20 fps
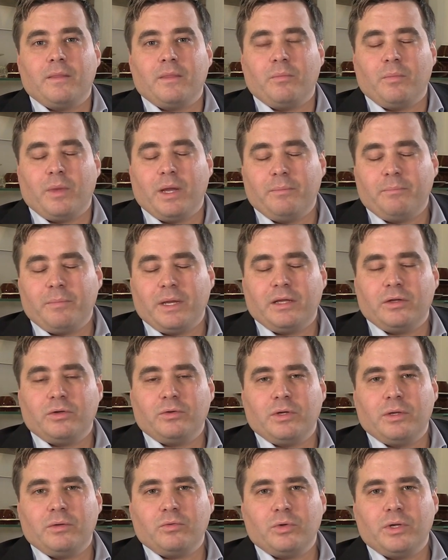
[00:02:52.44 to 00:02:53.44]
When
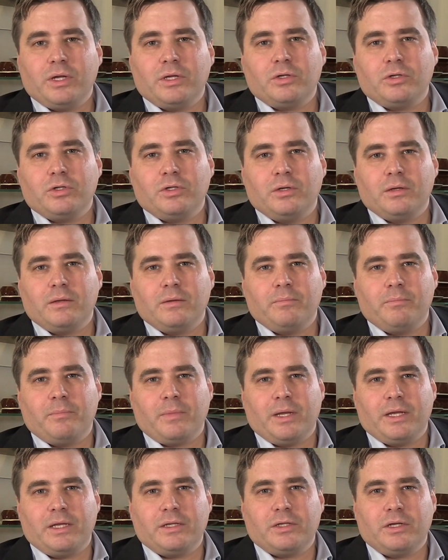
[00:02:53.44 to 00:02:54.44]
measuring reach,
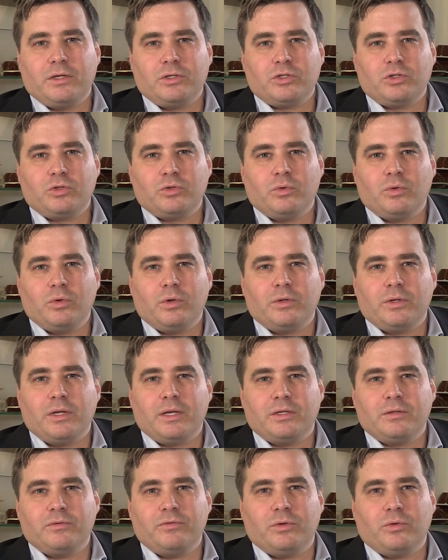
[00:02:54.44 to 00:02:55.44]
please ensure
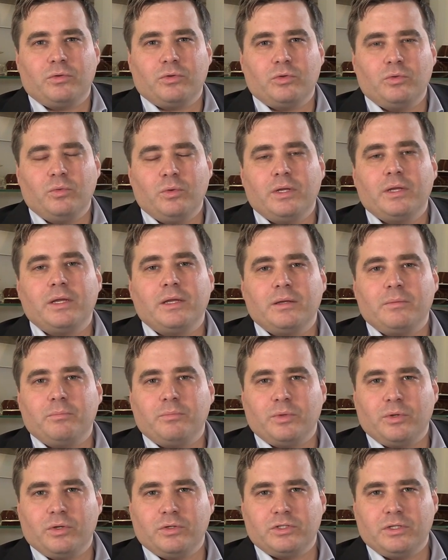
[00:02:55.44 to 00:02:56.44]
that if you do it in a
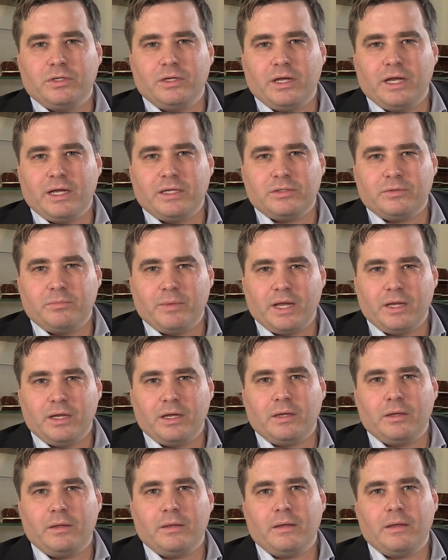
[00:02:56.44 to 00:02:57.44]
personalized
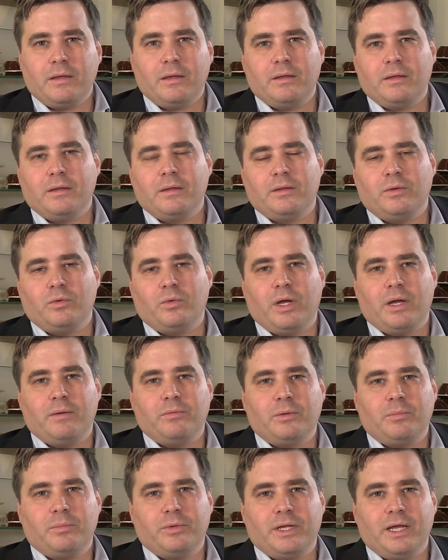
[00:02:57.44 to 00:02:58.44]
manner, you have
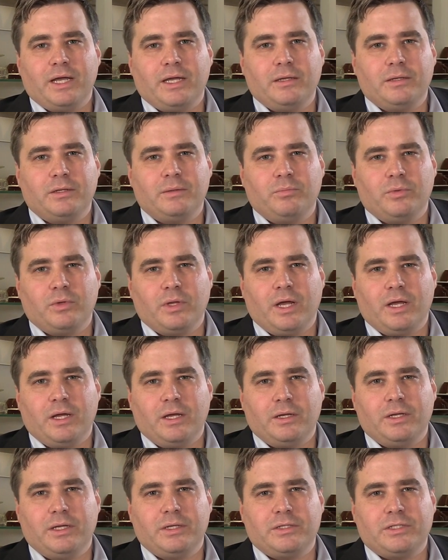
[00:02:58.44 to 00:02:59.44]
obtained the prior
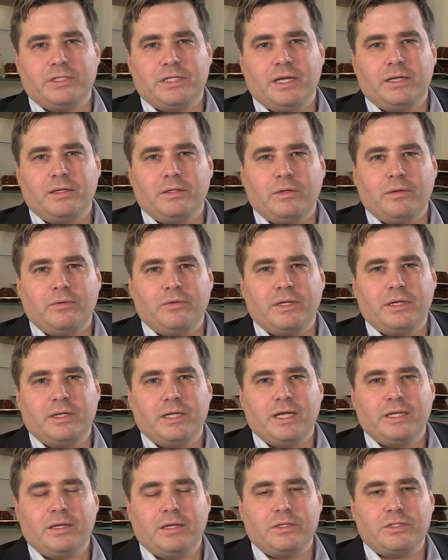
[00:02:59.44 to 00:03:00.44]
consent of the
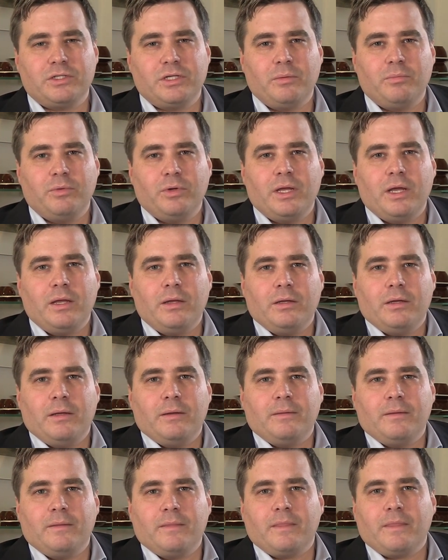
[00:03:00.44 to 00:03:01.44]
data subject.
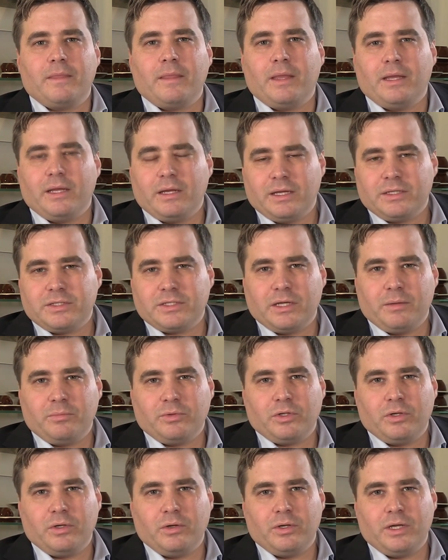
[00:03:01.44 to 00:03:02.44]
In
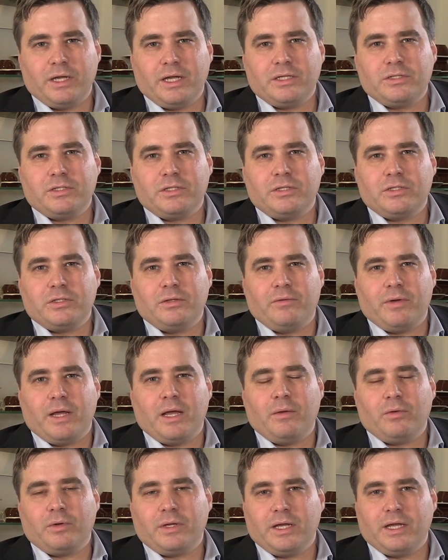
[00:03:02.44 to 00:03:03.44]
exceptional cases of
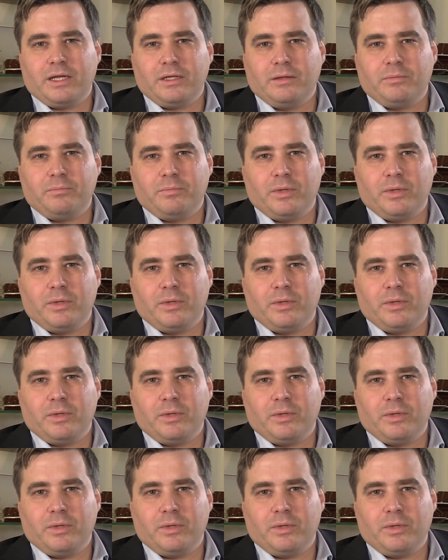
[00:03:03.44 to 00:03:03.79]
aggregated